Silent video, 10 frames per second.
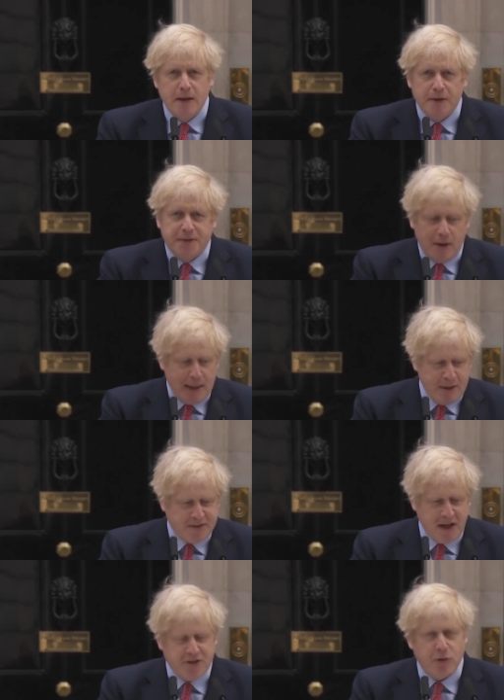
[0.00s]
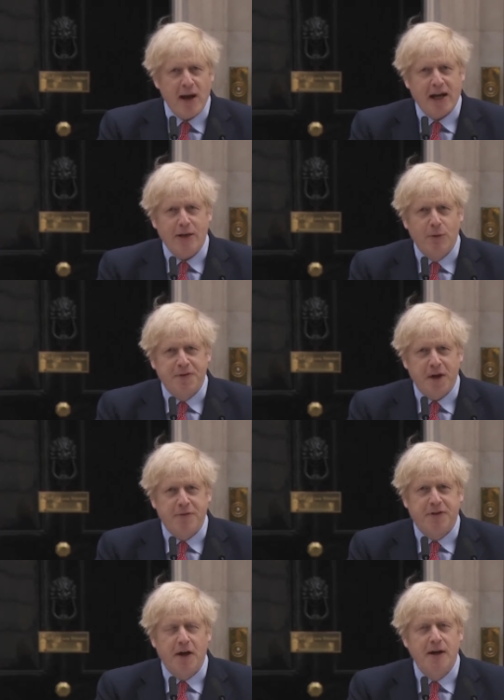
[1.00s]
So let me say directly also
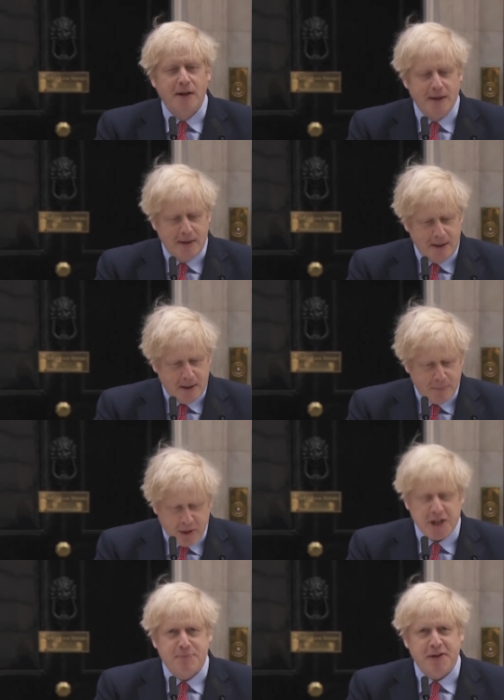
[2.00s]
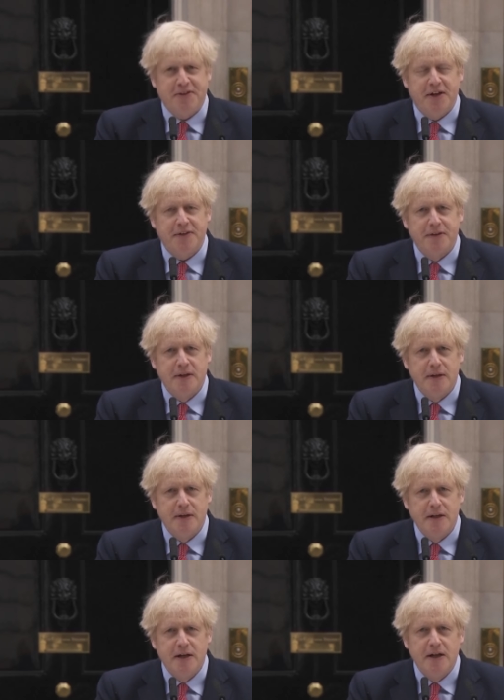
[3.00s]
to British business,
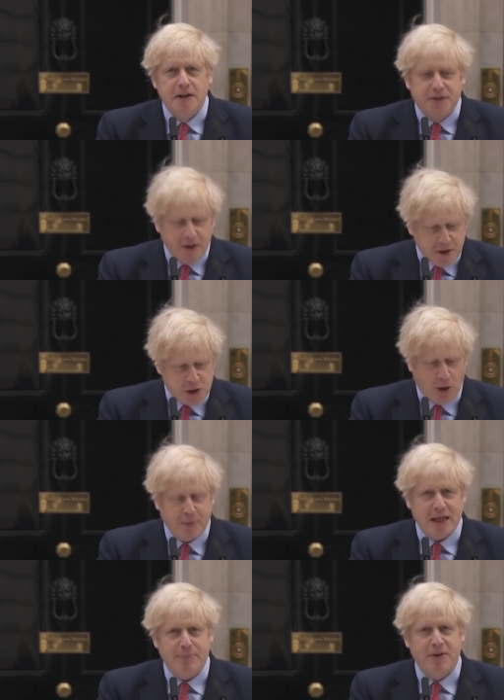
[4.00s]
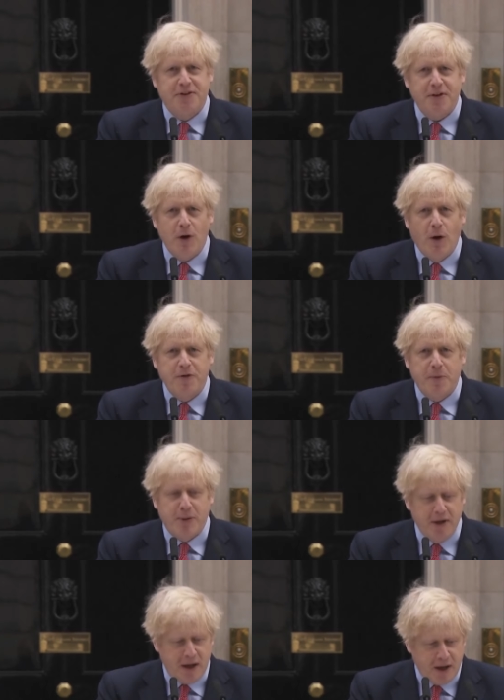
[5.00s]
to the shopkeepers, to the
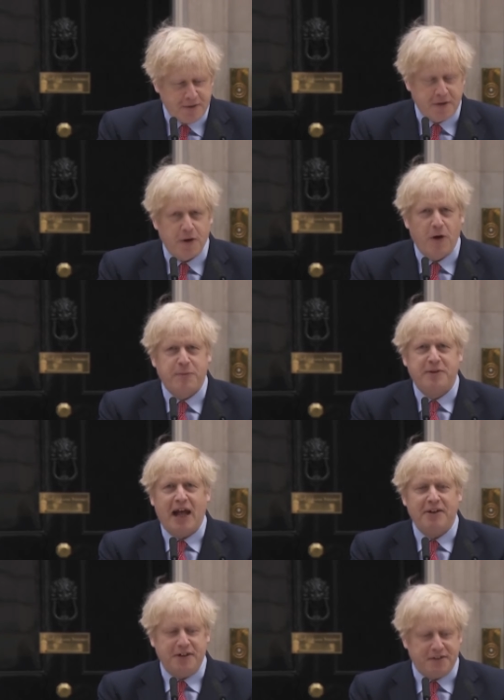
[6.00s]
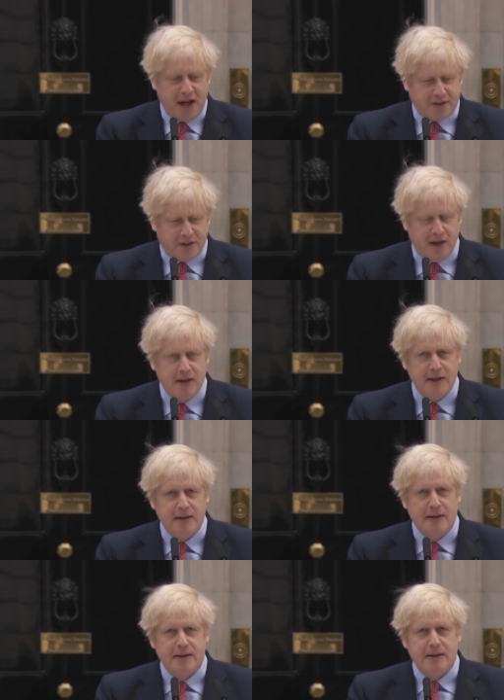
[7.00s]
entrepreneurs, to the hospitality sector,
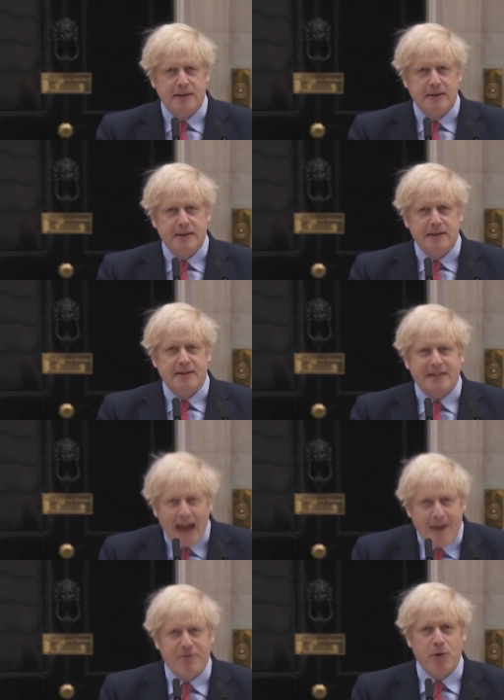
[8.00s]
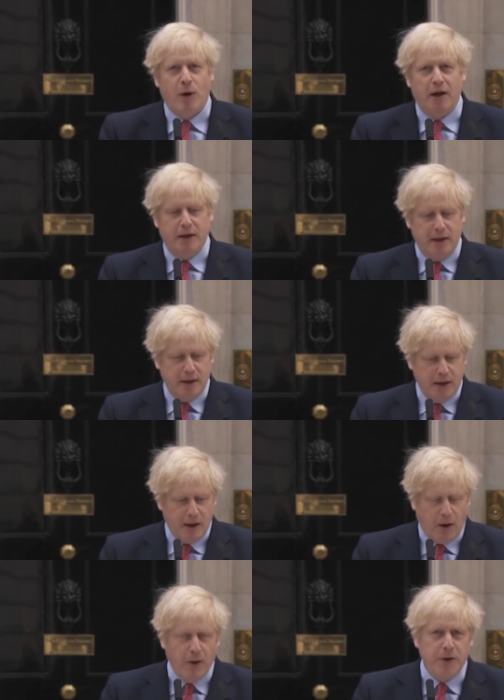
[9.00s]
to everyone
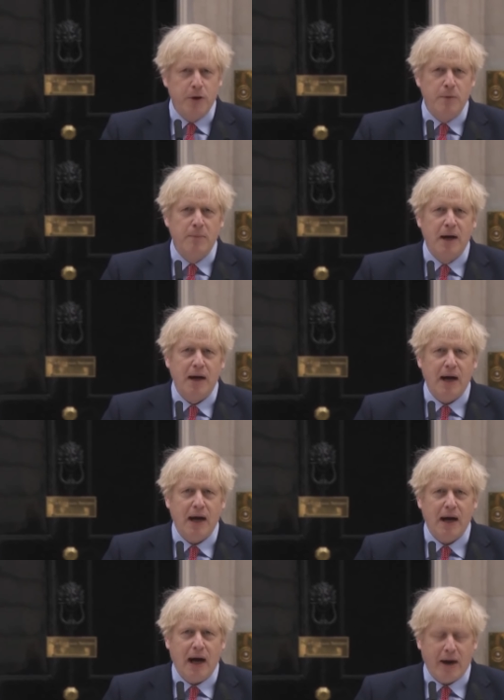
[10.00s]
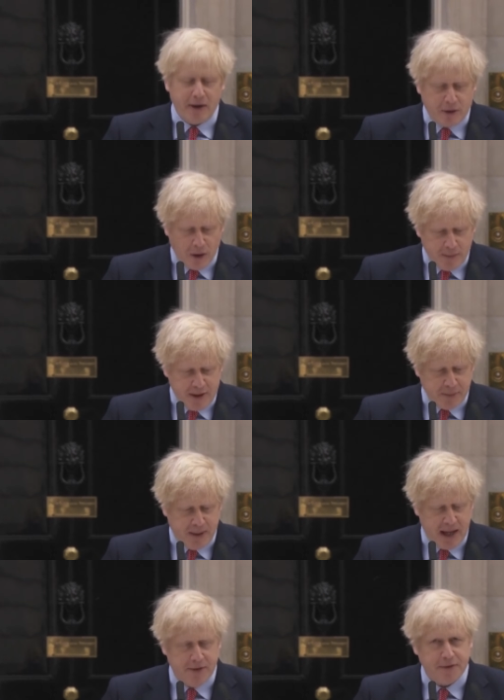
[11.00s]
on whom our economy
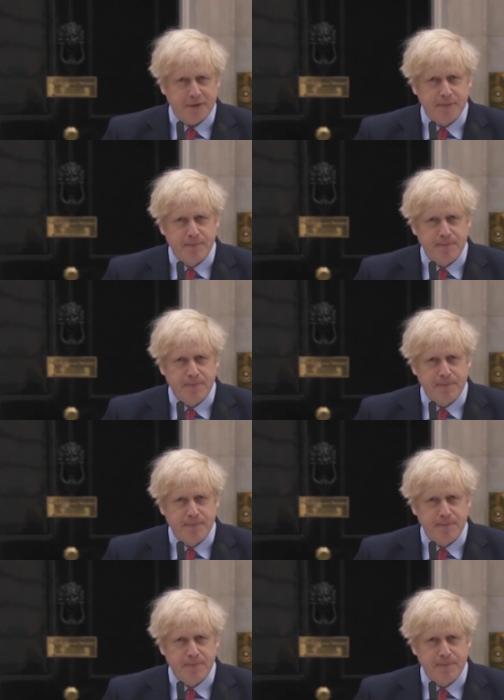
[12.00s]
depends.